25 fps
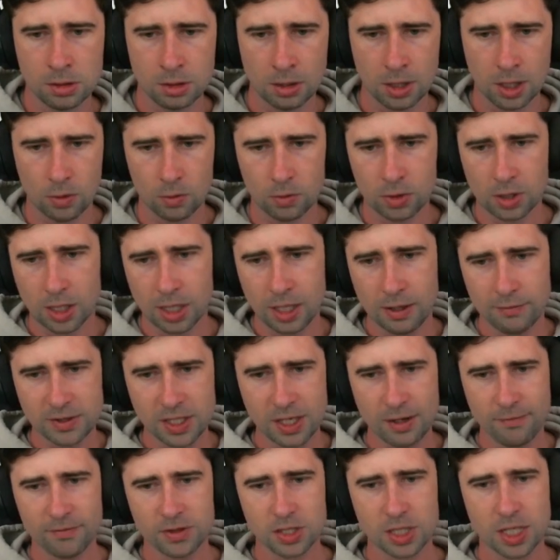Now, would have loved to
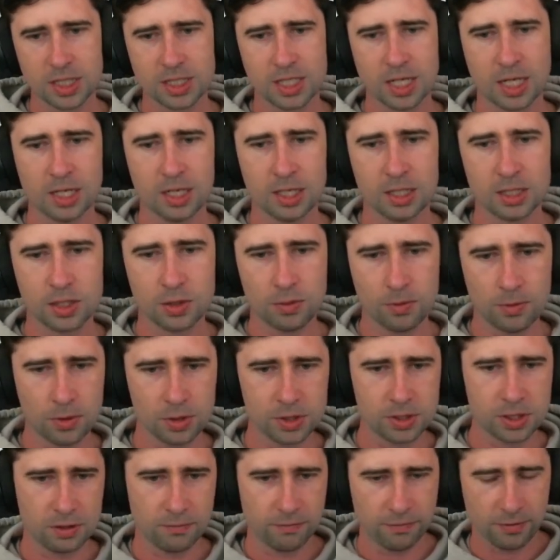have Titania
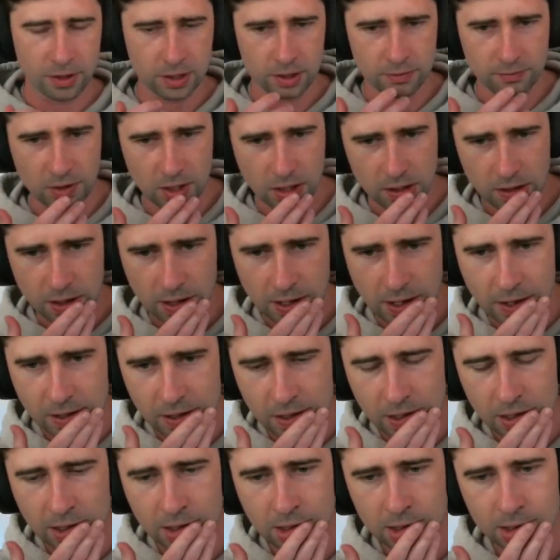towards the front of our
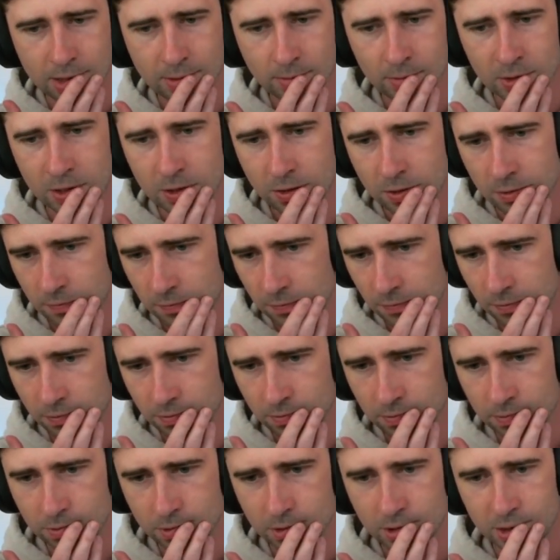hand, then we could have
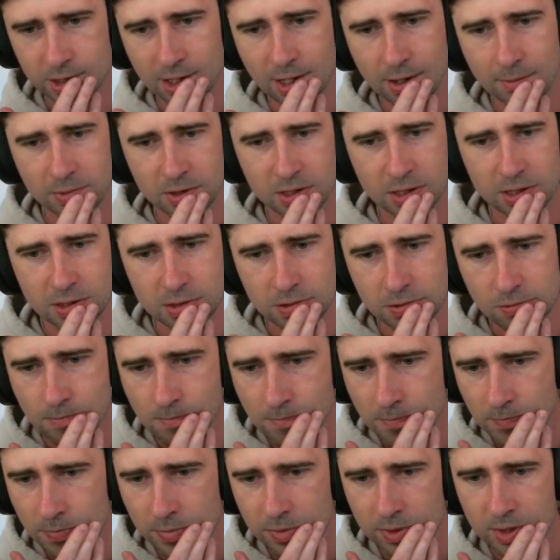got that. But this
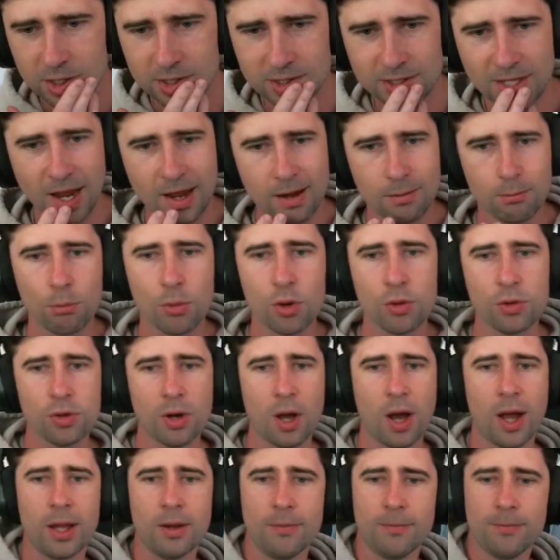dang Moon
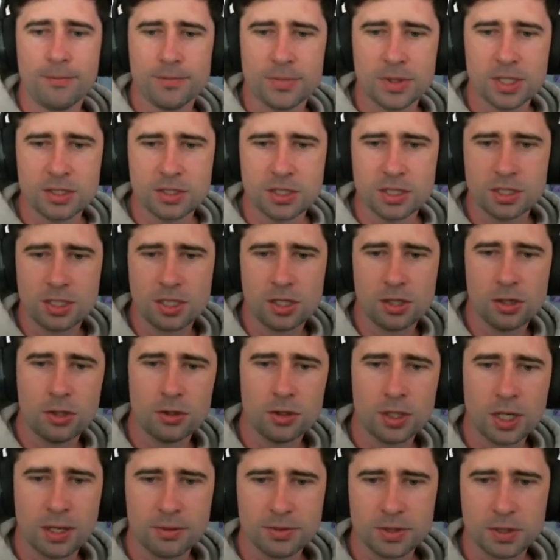Knight is just
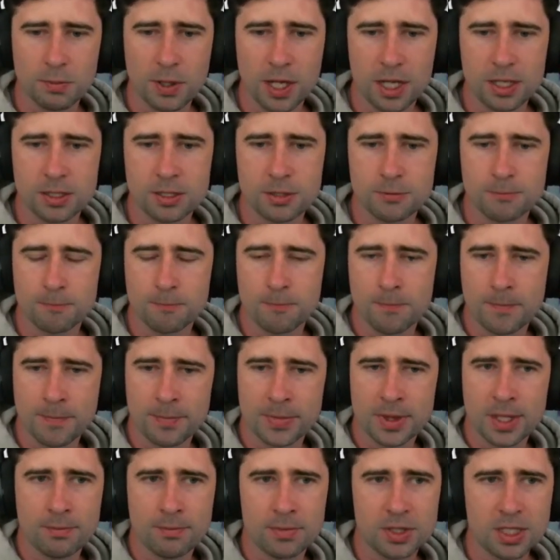clogging up space.
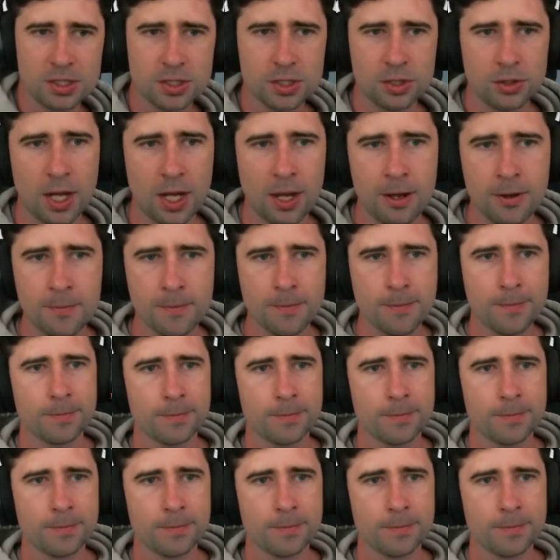But that's okay.